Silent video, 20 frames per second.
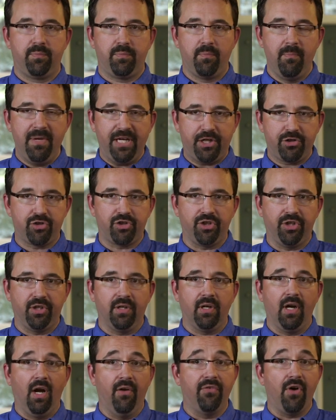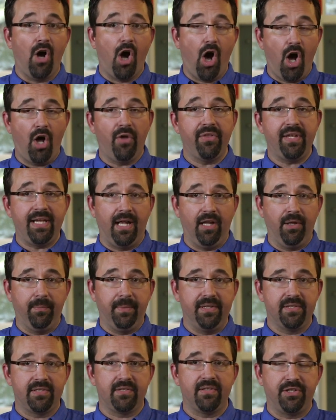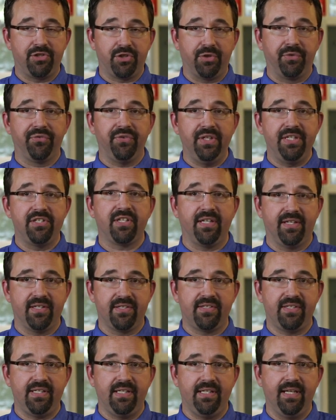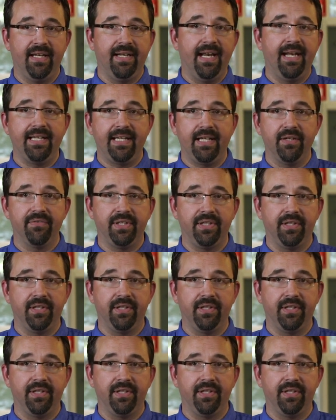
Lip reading: mixture of all the elements that your fleet's gonna see in any given